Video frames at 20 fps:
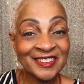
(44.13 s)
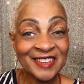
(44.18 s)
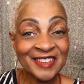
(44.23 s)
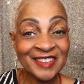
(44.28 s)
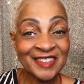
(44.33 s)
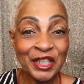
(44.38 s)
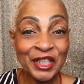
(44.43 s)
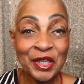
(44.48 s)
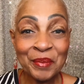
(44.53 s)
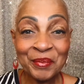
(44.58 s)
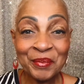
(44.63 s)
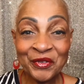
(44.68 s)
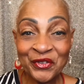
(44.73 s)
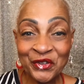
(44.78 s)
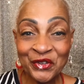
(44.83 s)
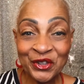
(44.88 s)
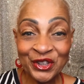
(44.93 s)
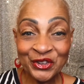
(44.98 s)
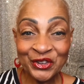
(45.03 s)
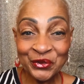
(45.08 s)
Sign up
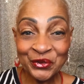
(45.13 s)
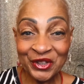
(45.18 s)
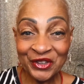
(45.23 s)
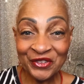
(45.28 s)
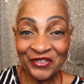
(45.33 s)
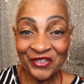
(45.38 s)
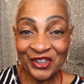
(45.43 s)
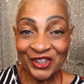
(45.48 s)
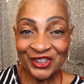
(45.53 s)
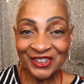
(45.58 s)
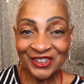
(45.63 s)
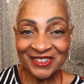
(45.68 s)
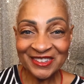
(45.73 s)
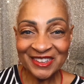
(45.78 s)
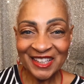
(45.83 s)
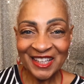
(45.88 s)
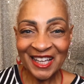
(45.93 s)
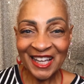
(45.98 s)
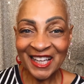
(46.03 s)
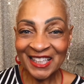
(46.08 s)
before the 21st
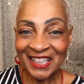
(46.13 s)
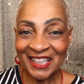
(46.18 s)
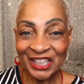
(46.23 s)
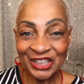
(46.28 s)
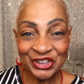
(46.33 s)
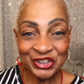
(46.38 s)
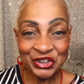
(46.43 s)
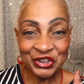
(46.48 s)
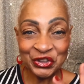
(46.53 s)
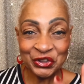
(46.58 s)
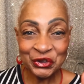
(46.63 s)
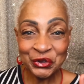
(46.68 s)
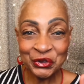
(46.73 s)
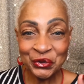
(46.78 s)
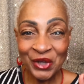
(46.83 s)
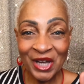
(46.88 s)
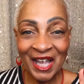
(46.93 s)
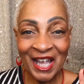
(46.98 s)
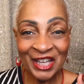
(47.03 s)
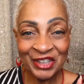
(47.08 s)
and get
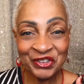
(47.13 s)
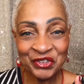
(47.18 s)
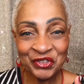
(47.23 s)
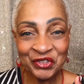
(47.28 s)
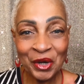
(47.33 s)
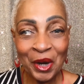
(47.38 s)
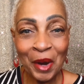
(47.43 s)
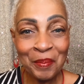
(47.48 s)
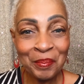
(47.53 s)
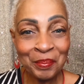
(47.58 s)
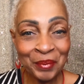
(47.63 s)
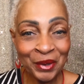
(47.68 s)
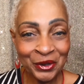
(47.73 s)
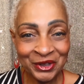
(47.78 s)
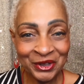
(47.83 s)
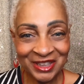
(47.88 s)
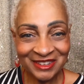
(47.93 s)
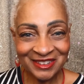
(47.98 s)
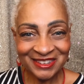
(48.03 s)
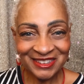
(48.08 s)
two extra
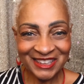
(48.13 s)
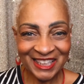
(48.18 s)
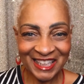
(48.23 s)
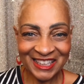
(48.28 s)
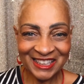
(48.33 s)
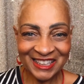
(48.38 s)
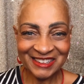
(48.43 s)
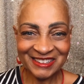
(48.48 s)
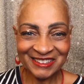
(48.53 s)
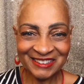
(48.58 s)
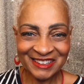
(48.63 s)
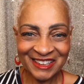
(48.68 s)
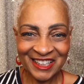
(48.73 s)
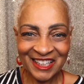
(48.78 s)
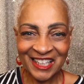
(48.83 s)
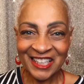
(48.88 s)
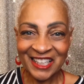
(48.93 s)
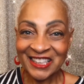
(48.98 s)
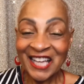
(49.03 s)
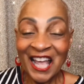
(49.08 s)
bonus days.
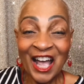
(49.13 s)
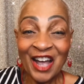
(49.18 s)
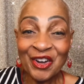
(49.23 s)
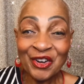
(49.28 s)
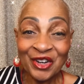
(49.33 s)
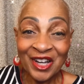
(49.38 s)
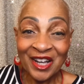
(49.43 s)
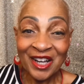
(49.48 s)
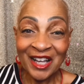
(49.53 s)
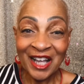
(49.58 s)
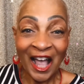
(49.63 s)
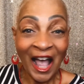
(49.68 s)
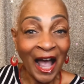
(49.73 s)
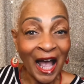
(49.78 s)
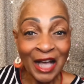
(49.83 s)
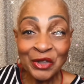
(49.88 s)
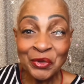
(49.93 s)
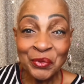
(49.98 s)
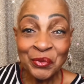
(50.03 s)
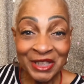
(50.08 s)
Now,
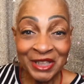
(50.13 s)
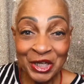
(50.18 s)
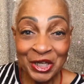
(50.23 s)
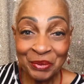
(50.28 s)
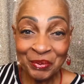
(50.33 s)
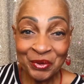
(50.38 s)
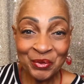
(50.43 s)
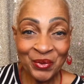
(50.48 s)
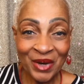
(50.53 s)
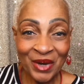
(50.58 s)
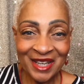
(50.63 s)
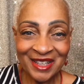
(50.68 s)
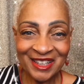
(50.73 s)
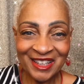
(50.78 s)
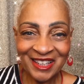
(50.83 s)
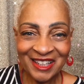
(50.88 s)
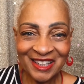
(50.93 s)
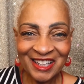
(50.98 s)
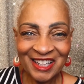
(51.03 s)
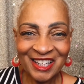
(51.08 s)
I don't want to keep you
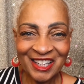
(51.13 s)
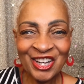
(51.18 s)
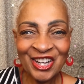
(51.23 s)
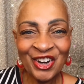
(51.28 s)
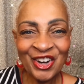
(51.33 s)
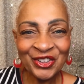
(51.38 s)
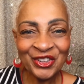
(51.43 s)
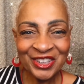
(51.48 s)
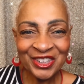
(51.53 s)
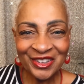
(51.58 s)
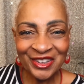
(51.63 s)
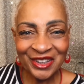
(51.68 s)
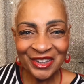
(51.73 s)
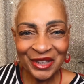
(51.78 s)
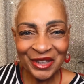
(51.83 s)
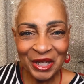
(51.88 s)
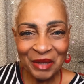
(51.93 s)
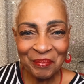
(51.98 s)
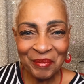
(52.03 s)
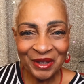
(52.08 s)
waiting. Go to the
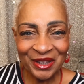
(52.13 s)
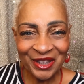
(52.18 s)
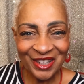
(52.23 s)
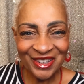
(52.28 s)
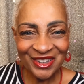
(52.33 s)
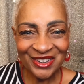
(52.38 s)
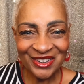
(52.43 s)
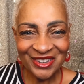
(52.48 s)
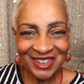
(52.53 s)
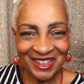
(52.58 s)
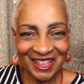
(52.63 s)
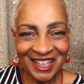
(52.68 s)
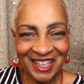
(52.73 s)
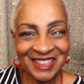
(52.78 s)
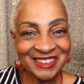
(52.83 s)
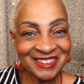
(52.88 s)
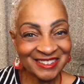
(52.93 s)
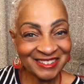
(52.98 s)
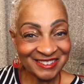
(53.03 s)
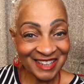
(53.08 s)
link below
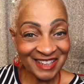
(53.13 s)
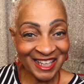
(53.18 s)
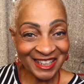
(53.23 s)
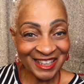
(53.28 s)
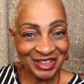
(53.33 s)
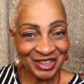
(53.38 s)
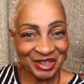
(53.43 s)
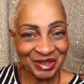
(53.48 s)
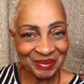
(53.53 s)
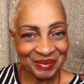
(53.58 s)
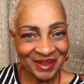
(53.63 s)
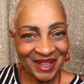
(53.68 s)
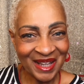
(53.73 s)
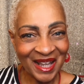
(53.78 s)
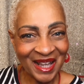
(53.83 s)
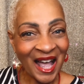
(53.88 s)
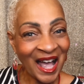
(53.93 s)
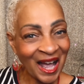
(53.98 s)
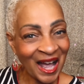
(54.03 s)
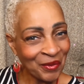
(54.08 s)
and sign up.
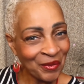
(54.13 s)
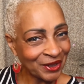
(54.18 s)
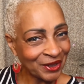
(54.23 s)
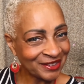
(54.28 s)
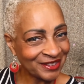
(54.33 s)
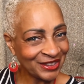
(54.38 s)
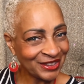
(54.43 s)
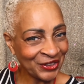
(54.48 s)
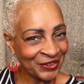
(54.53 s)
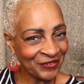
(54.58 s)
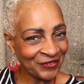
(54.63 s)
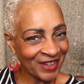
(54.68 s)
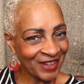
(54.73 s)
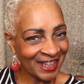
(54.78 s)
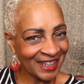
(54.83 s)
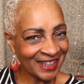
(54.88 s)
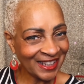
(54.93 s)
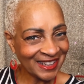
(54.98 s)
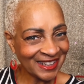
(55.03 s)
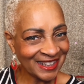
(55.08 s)
I want to see your
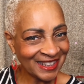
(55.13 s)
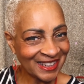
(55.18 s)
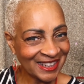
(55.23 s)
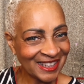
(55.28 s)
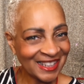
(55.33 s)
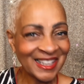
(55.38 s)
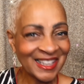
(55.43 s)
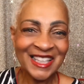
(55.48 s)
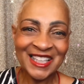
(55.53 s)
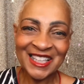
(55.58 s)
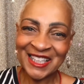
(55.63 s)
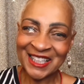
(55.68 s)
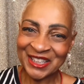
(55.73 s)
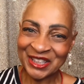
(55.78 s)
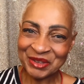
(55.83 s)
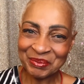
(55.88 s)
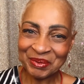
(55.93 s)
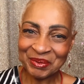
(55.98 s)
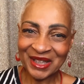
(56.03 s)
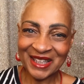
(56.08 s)
face in
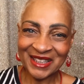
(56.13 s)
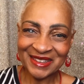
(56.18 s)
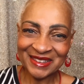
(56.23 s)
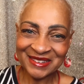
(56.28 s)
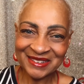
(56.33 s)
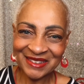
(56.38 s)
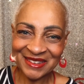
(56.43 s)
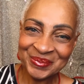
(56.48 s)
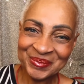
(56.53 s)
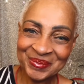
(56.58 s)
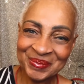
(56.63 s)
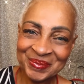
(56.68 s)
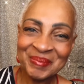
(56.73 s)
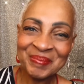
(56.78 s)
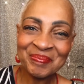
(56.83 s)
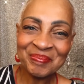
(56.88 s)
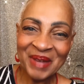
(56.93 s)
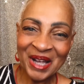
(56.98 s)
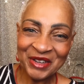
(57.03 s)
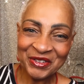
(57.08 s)
the place.
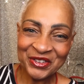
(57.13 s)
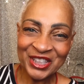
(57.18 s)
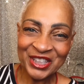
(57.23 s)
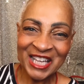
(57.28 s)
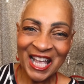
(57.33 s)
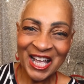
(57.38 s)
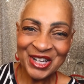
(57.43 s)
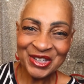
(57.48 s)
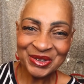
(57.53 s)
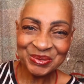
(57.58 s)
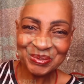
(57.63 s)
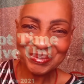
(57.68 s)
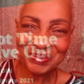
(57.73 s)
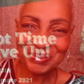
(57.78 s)
Bye for now.